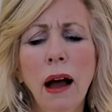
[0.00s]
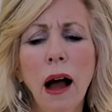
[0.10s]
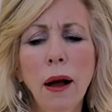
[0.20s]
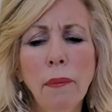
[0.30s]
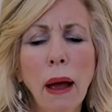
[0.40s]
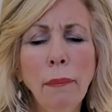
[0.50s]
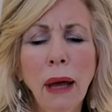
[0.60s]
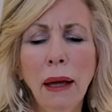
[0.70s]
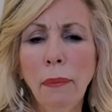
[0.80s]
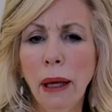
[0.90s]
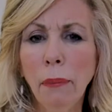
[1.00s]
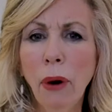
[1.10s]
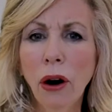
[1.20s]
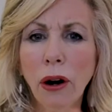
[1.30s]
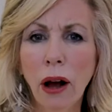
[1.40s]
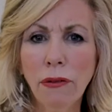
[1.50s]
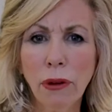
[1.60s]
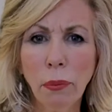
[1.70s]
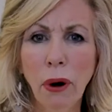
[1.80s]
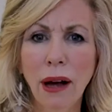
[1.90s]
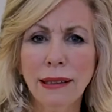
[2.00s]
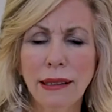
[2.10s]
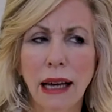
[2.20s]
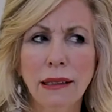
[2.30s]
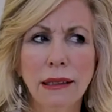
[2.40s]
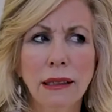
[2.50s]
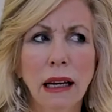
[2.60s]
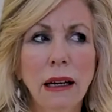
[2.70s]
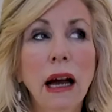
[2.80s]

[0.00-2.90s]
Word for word: It may be part of the process